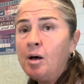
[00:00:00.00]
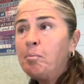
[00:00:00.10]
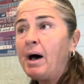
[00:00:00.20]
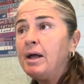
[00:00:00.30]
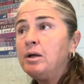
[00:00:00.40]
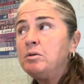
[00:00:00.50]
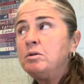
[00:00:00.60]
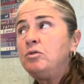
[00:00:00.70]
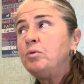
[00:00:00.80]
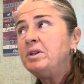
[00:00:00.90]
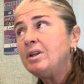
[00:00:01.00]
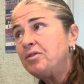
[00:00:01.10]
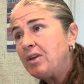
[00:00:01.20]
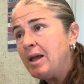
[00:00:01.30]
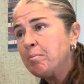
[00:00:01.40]
by doing the
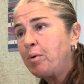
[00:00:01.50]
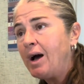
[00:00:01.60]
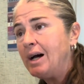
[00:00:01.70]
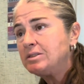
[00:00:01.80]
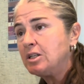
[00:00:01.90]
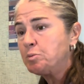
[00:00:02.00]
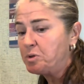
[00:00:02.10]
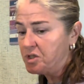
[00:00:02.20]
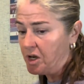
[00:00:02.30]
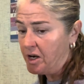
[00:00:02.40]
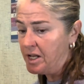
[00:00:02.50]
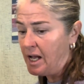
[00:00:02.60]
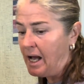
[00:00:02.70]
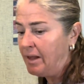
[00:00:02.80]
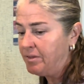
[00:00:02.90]
same process but starting
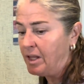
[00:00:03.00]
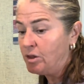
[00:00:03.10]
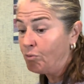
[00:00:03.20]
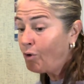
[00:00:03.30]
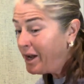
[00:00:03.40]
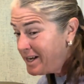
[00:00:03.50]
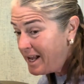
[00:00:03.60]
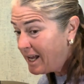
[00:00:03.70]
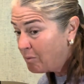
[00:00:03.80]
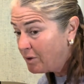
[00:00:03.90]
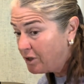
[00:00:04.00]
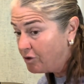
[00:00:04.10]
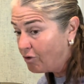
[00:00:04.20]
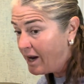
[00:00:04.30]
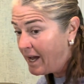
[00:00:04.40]
on then the right hand with a
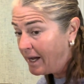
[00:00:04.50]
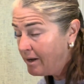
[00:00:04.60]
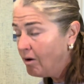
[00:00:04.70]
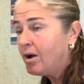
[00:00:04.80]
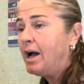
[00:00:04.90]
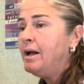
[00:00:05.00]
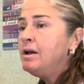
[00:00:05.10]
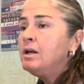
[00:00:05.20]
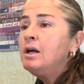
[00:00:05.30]
drag, okay?